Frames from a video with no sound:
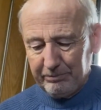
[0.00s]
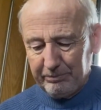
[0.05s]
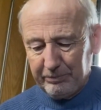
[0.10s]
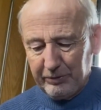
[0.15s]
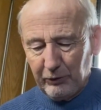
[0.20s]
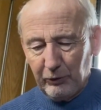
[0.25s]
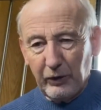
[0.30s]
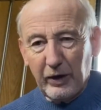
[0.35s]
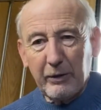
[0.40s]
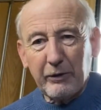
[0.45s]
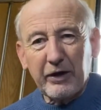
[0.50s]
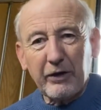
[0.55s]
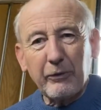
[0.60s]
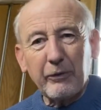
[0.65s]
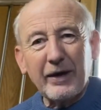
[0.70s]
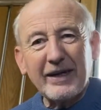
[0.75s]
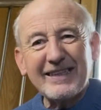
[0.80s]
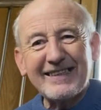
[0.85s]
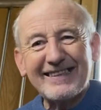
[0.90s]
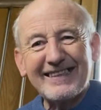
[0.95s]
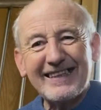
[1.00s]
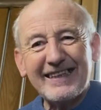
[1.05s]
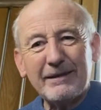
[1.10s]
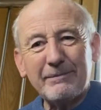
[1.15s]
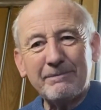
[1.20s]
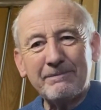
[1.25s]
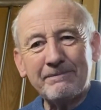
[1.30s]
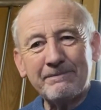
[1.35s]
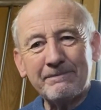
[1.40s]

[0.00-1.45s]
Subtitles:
But where would I rate it?